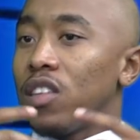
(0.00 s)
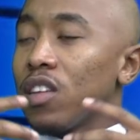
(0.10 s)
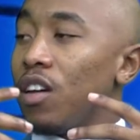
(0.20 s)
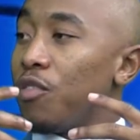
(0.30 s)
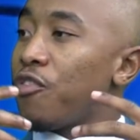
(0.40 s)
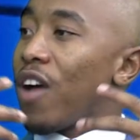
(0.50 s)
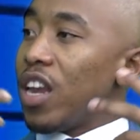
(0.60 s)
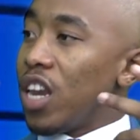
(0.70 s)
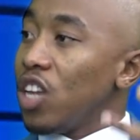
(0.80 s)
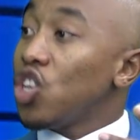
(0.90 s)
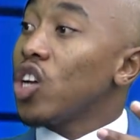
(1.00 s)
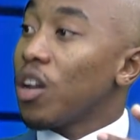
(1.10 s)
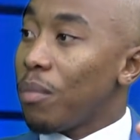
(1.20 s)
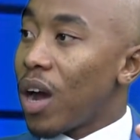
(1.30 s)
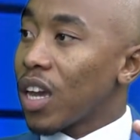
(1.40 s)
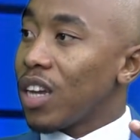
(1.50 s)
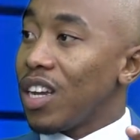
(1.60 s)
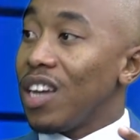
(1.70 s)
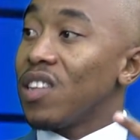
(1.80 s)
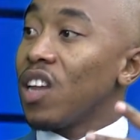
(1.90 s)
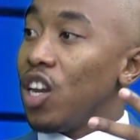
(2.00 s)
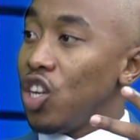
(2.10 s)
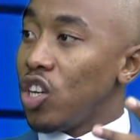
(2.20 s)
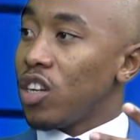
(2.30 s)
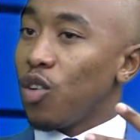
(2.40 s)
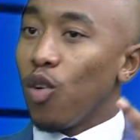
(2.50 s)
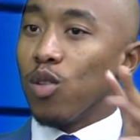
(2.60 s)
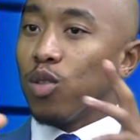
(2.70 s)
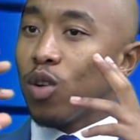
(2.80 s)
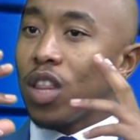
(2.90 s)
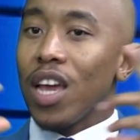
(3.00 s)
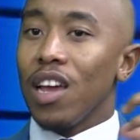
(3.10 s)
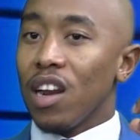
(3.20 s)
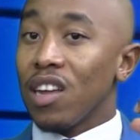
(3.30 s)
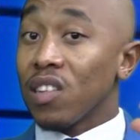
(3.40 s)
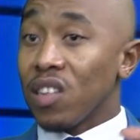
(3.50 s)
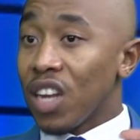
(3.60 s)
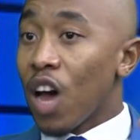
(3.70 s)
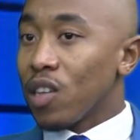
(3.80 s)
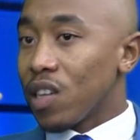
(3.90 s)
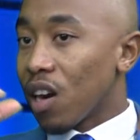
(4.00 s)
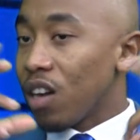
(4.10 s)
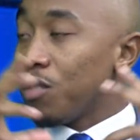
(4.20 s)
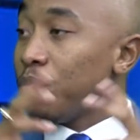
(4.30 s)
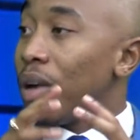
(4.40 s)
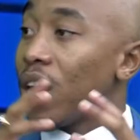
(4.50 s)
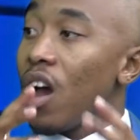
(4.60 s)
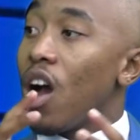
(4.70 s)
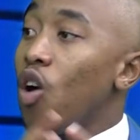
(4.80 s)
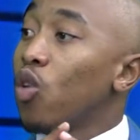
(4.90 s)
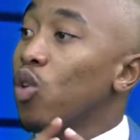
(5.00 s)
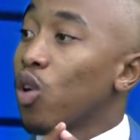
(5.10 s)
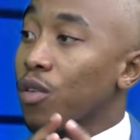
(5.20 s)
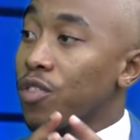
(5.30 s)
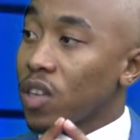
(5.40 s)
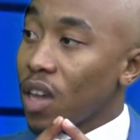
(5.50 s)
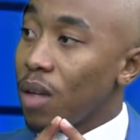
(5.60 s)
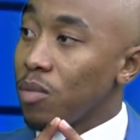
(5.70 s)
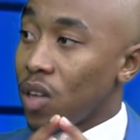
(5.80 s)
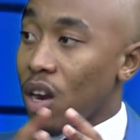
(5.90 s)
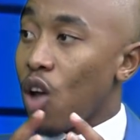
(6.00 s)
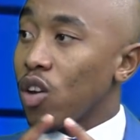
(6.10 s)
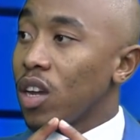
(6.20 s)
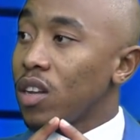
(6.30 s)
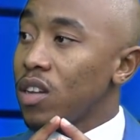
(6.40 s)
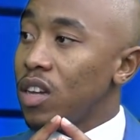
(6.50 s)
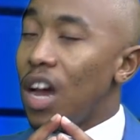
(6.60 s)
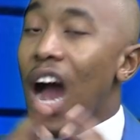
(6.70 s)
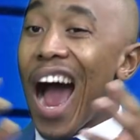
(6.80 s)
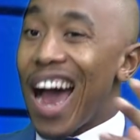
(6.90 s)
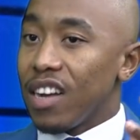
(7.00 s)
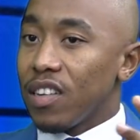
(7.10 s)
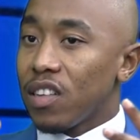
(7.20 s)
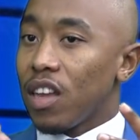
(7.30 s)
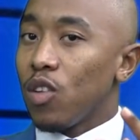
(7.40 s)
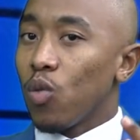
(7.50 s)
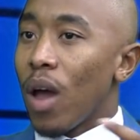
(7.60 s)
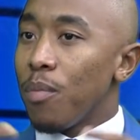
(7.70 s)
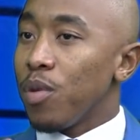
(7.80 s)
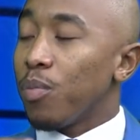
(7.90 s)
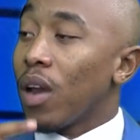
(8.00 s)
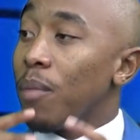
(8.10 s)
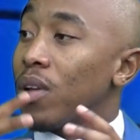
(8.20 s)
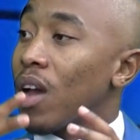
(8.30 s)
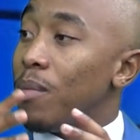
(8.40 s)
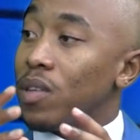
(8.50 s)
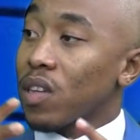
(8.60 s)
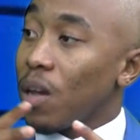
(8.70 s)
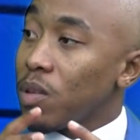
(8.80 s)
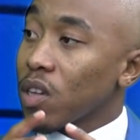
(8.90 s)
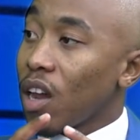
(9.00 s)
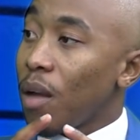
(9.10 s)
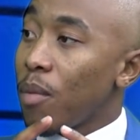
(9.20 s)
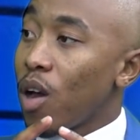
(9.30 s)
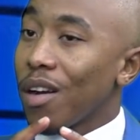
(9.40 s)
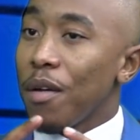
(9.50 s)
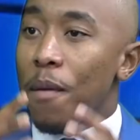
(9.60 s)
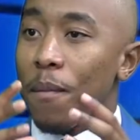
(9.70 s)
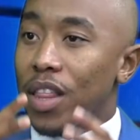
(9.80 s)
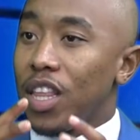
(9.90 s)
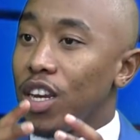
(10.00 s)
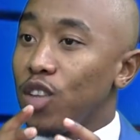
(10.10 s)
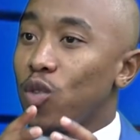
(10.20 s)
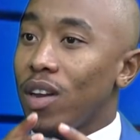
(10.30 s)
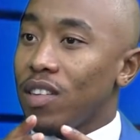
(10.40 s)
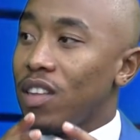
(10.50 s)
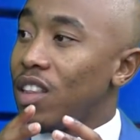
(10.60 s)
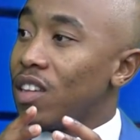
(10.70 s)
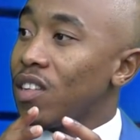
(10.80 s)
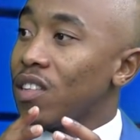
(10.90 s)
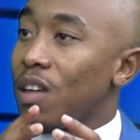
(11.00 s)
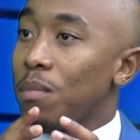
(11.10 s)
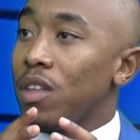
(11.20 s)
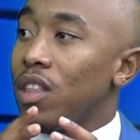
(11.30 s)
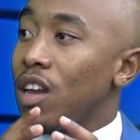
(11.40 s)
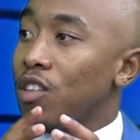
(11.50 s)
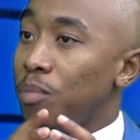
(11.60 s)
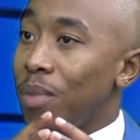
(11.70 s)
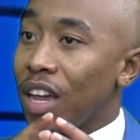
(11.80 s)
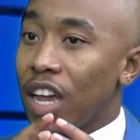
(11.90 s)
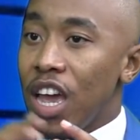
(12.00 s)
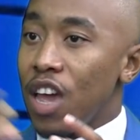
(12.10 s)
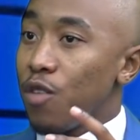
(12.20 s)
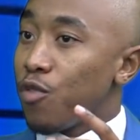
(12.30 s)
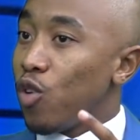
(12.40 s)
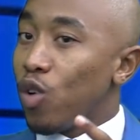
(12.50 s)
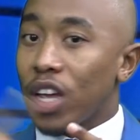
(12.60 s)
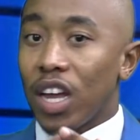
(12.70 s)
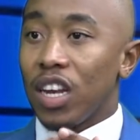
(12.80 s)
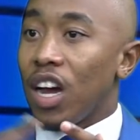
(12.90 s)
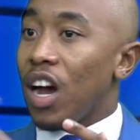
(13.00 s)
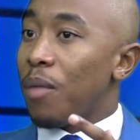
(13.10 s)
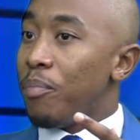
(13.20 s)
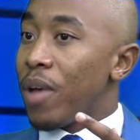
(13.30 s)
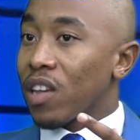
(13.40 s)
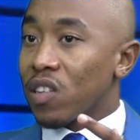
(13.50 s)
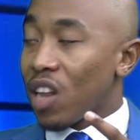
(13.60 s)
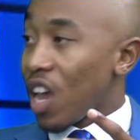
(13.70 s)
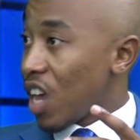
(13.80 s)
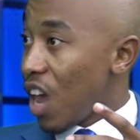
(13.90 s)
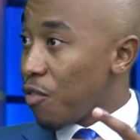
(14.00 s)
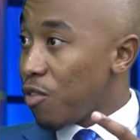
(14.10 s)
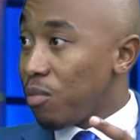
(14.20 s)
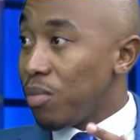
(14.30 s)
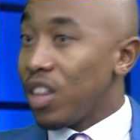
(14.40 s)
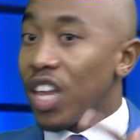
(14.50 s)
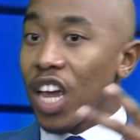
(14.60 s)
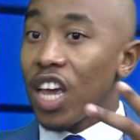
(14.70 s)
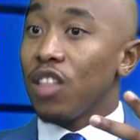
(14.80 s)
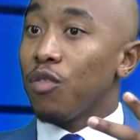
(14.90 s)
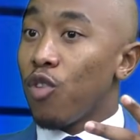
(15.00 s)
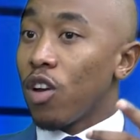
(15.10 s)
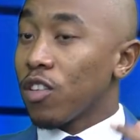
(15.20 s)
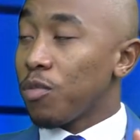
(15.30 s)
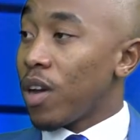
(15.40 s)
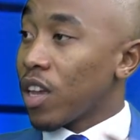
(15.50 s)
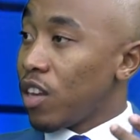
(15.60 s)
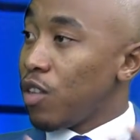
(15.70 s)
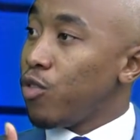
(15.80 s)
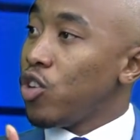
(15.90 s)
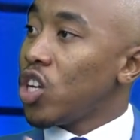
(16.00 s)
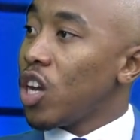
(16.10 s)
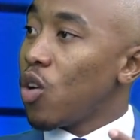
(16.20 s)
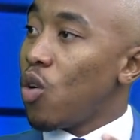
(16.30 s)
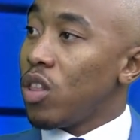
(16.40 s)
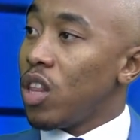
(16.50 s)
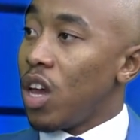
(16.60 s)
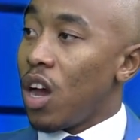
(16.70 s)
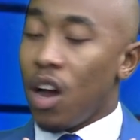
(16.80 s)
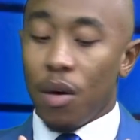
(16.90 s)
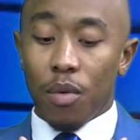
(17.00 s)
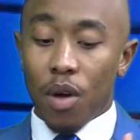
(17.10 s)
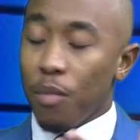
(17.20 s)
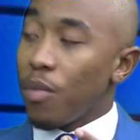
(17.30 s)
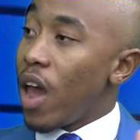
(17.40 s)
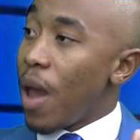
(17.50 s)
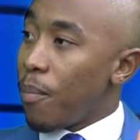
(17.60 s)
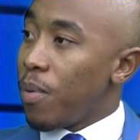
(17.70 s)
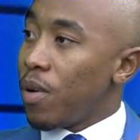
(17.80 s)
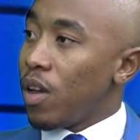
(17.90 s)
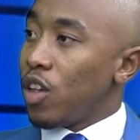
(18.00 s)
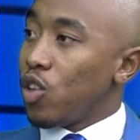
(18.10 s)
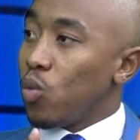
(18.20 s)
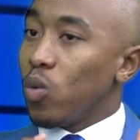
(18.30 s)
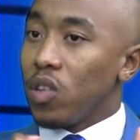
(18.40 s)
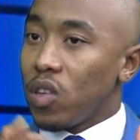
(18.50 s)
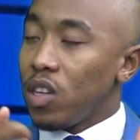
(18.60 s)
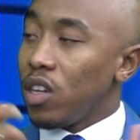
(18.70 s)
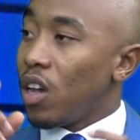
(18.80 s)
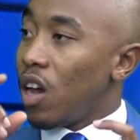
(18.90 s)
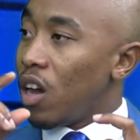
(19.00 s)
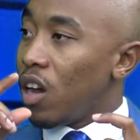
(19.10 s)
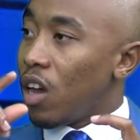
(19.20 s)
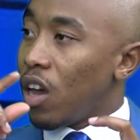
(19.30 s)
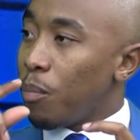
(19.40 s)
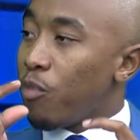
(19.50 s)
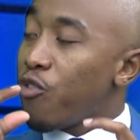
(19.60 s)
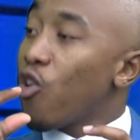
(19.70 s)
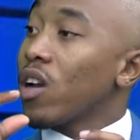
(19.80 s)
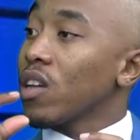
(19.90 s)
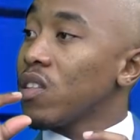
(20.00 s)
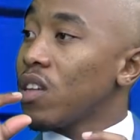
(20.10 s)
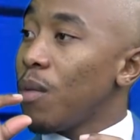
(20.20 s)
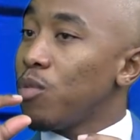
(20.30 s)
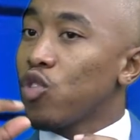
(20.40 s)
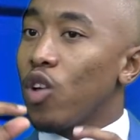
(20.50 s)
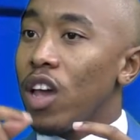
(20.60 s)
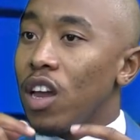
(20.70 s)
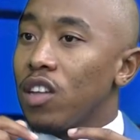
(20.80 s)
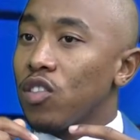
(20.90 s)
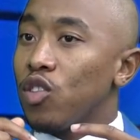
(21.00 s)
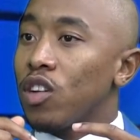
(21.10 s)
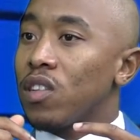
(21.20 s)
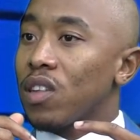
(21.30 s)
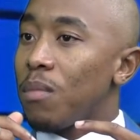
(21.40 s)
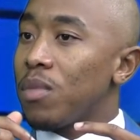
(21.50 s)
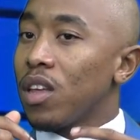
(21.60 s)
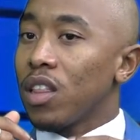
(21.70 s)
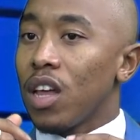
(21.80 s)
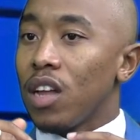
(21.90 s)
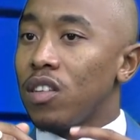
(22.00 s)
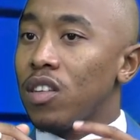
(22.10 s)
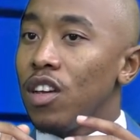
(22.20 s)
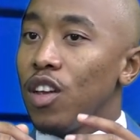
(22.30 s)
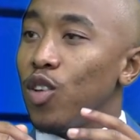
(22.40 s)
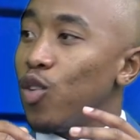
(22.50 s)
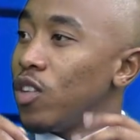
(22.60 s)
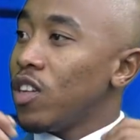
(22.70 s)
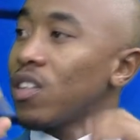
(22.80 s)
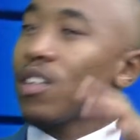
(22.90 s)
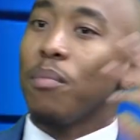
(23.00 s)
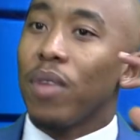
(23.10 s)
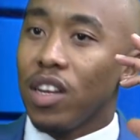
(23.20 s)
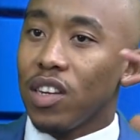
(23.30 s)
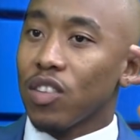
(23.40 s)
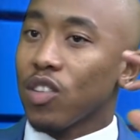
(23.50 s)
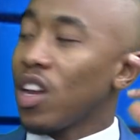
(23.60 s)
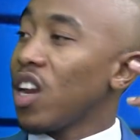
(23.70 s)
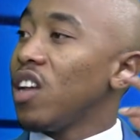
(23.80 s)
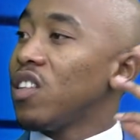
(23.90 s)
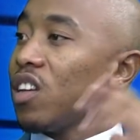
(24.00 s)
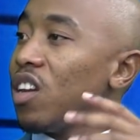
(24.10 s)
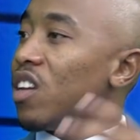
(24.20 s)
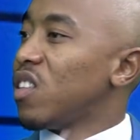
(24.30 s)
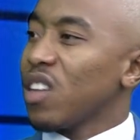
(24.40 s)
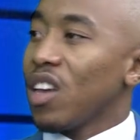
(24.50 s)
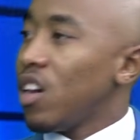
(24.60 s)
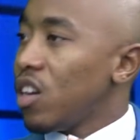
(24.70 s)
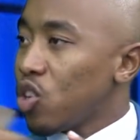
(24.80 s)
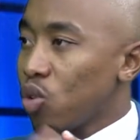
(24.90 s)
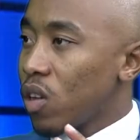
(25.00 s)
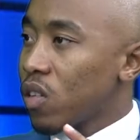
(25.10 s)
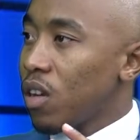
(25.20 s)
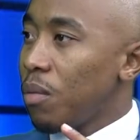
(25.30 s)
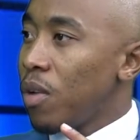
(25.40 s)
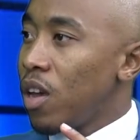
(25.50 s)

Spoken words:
a financial market. It's legit. Although it is now surrounded by a whole lot of scams around it, I understand why people are becoming skeptical about it. But they need to understand this is something that is big. If you look at banks like FNB, they're in the Forex market. If you check on their app, you will see a Forex tab. So it is not something that just somebody just created and it's a get rich quick scheme.